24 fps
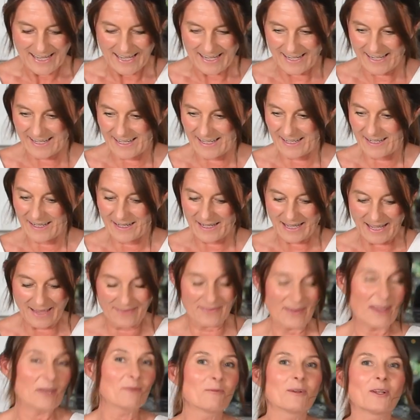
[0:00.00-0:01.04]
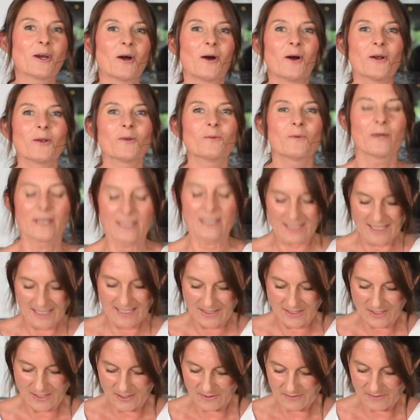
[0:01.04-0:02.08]
And I will always
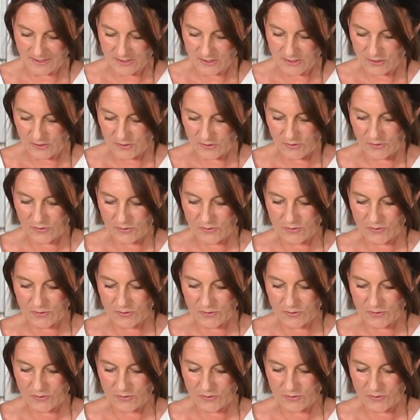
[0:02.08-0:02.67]
encourage you